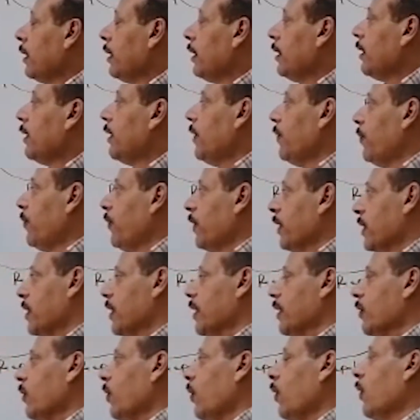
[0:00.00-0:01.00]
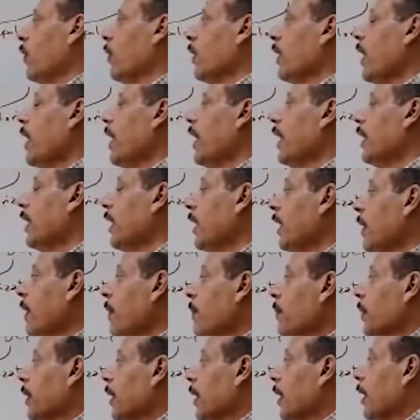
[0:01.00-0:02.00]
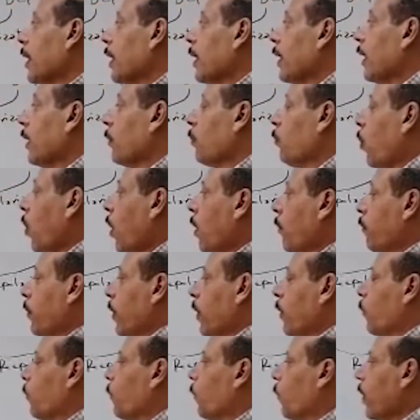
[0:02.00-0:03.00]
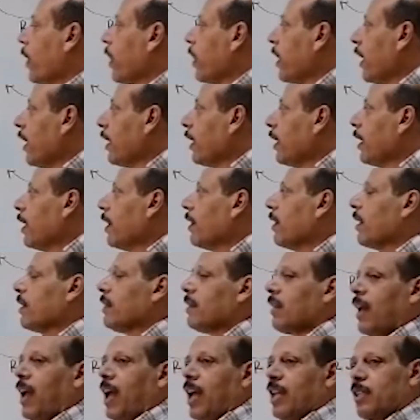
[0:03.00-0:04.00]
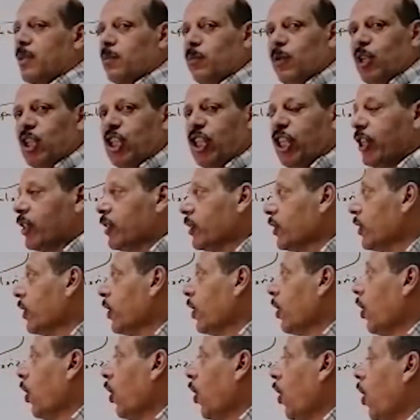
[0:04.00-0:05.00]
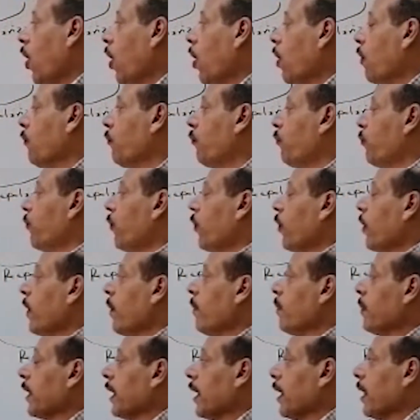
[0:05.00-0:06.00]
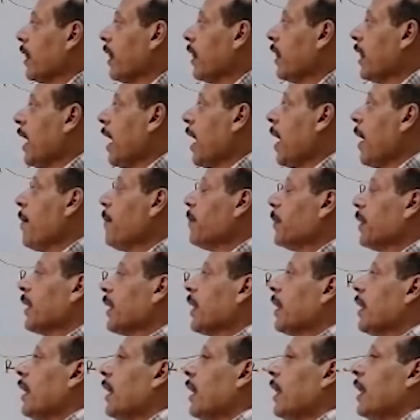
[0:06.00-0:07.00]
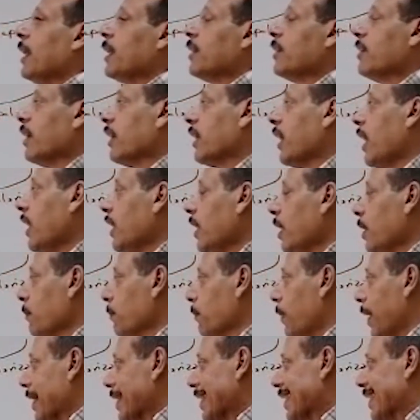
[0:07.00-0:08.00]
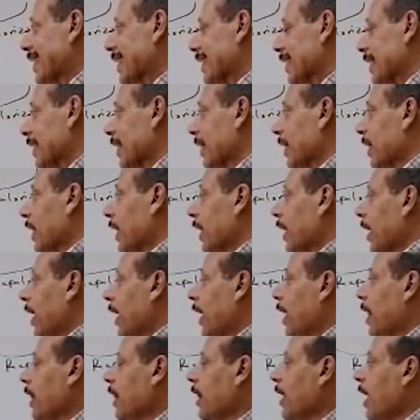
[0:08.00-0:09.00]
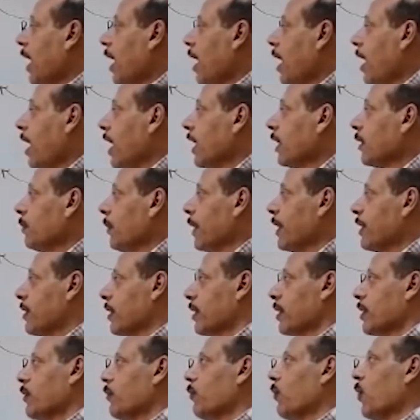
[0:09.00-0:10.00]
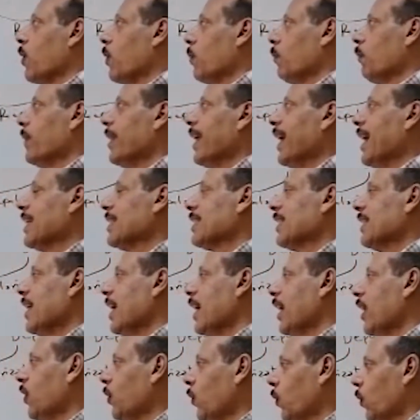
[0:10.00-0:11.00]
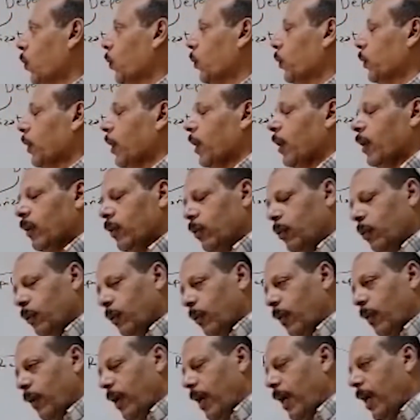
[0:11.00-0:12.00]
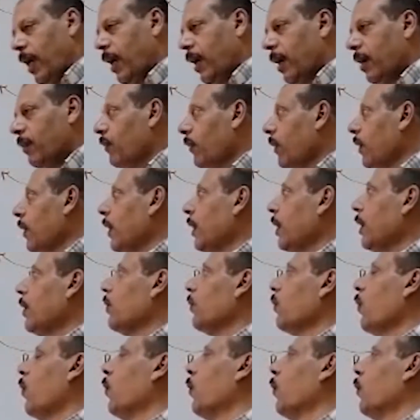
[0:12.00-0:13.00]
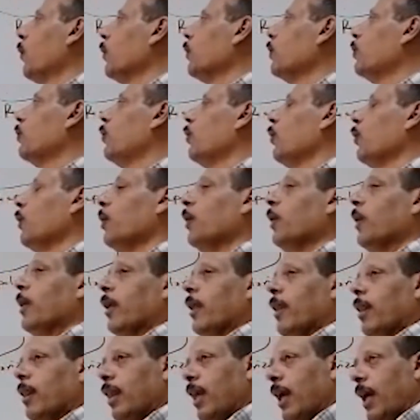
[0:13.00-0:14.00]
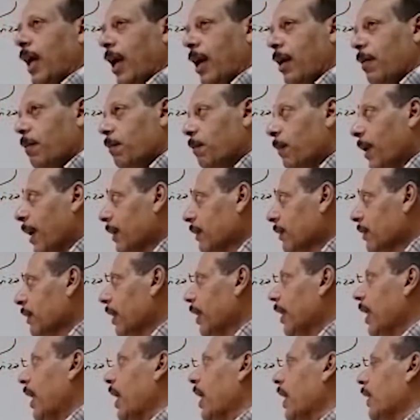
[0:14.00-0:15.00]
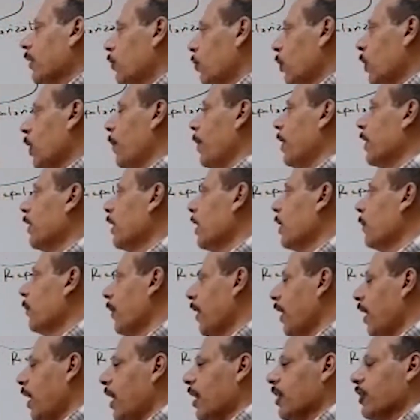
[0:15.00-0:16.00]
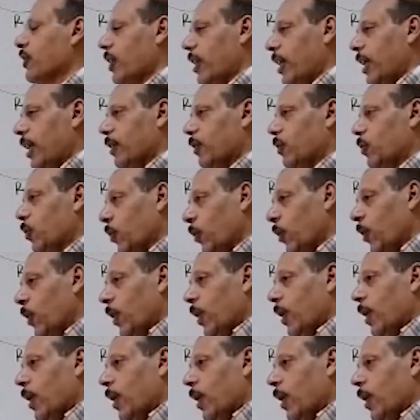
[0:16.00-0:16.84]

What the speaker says: deficit or any problem within the transmission of the electrical impulses in the heart muscle from the SA node to AV node to the bundle and to the bundle branch and to